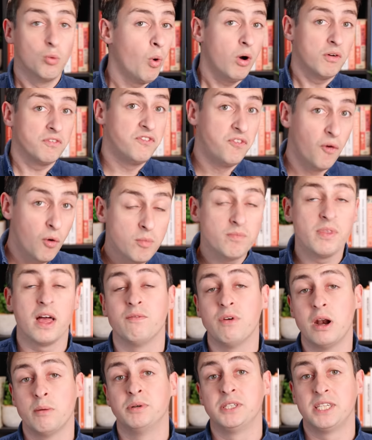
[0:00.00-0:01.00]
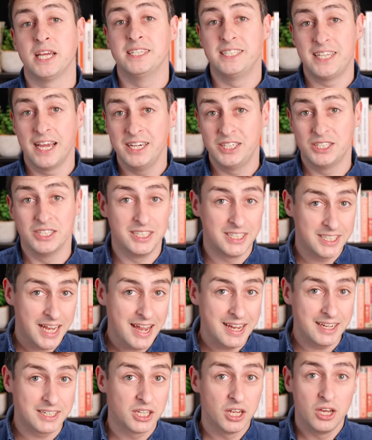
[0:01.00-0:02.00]
What form that representation
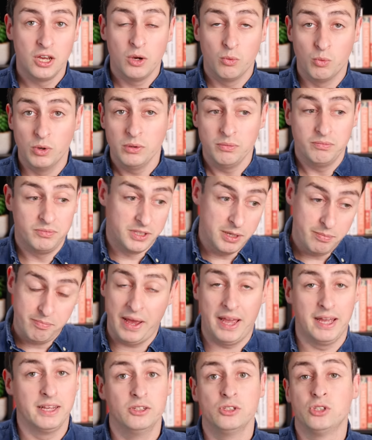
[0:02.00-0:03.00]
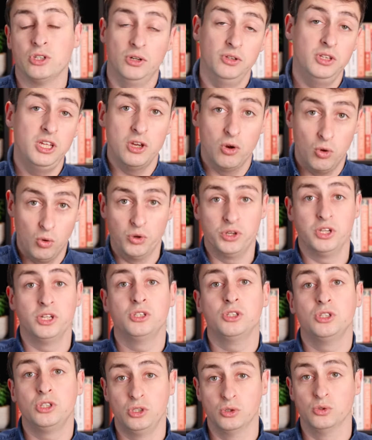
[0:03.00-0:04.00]
takes will depend on the
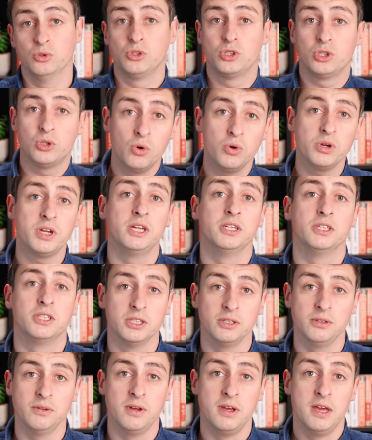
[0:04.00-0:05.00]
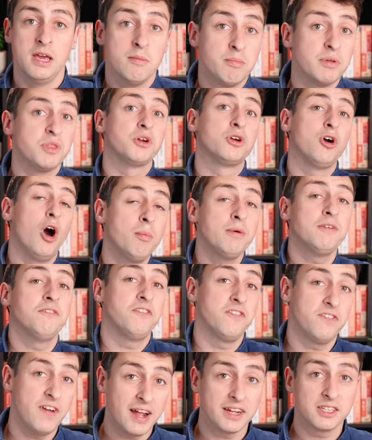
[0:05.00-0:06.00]
audience you're talking to, but the
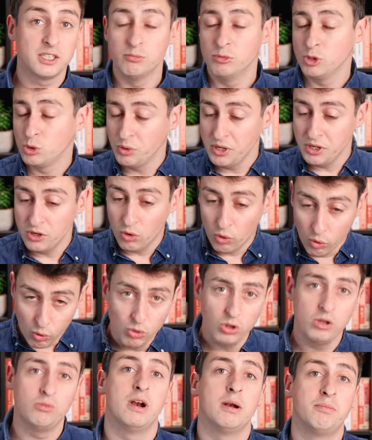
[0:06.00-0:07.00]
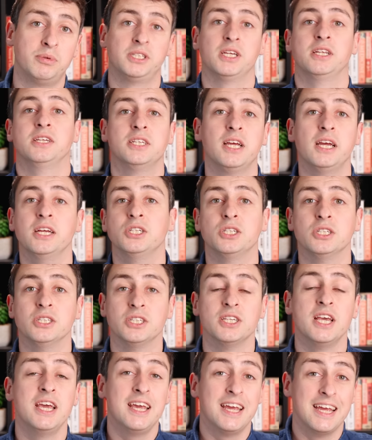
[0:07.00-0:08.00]
common factor between all
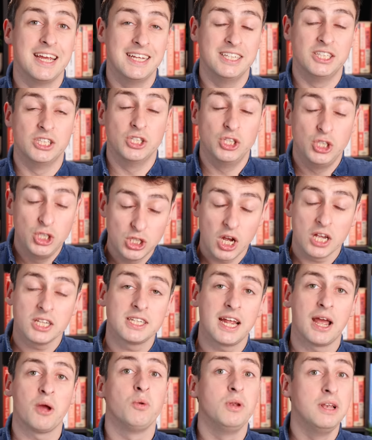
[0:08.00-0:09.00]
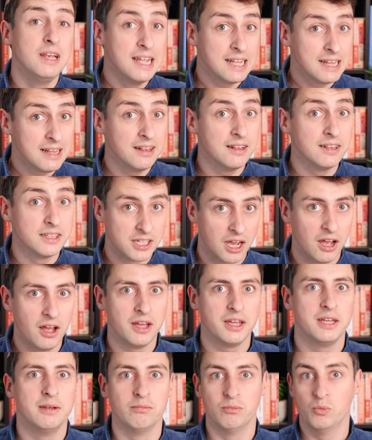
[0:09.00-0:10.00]
representations is just how little
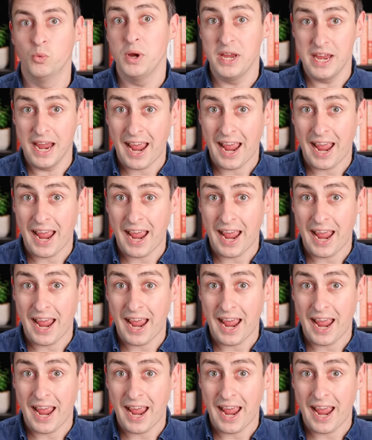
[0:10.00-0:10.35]
time we